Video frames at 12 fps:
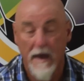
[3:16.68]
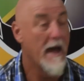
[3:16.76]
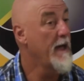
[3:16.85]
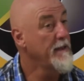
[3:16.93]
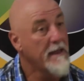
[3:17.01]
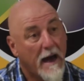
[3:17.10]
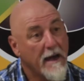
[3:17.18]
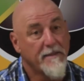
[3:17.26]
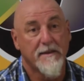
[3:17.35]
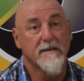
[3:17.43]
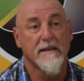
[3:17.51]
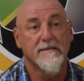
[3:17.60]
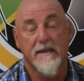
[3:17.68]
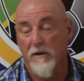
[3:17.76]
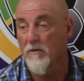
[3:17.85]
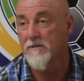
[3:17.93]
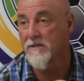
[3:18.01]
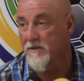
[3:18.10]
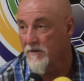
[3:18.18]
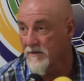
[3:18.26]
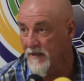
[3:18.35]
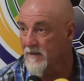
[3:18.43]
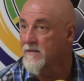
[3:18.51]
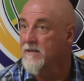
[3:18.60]
And I think that they consider
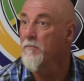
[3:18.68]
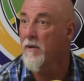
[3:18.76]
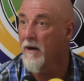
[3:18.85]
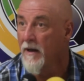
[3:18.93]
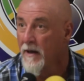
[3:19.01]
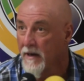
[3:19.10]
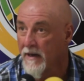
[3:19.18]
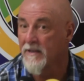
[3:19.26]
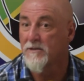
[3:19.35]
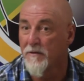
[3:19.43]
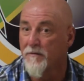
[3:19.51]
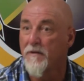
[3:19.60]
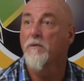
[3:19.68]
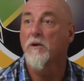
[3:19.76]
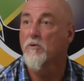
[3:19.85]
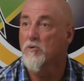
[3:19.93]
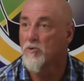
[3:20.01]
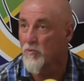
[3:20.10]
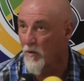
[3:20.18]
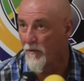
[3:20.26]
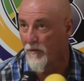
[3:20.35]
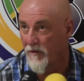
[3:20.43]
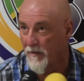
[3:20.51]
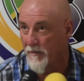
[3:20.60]
that Simba, it's a very good draw
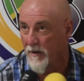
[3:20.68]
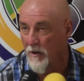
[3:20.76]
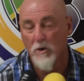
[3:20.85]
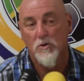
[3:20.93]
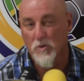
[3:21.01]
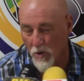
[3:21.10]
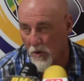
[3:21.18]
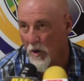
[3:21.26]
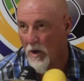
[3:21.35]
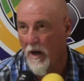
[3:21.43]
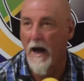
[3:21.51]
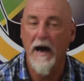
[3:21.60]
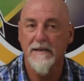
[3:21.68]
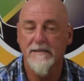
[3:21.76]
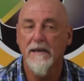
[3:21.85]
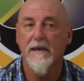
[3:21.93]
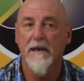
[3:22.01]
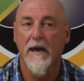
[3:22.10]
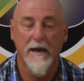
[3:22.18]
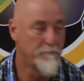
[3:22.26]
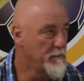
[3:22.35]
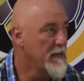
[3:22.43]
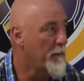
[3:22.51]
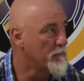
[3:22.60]
for them. So I think,
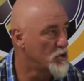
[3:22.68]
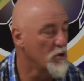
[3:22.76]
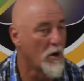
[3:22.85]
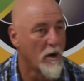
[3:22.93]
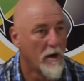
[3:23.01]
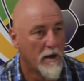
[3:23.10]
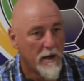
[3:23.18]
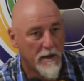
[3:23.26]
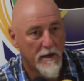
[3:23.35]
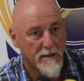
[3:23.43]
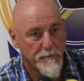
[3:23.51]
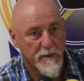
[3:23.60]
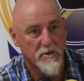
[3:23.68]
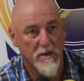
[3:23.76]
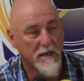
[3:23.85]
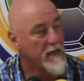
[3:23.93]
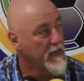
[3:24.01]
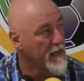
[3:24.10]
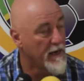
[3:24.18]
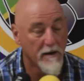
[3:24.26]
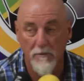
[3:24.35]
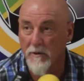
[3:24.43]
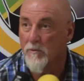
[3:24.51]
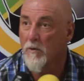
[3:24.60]
and me, I'm sure, especially here,
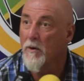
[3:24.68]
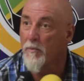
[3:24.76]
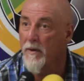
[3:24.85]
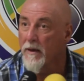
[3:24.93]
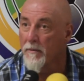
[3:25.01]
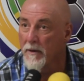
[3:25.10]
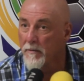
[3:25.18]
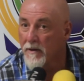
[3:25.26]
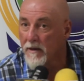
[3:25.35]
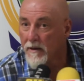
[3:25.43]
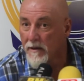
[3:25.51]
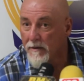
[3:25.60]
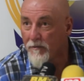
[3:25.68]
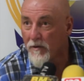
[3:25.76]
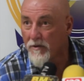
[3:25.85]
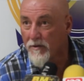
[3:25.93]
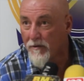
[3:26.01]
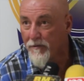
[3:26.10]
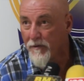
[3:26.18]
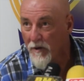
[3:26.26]
when we will play maybe in front of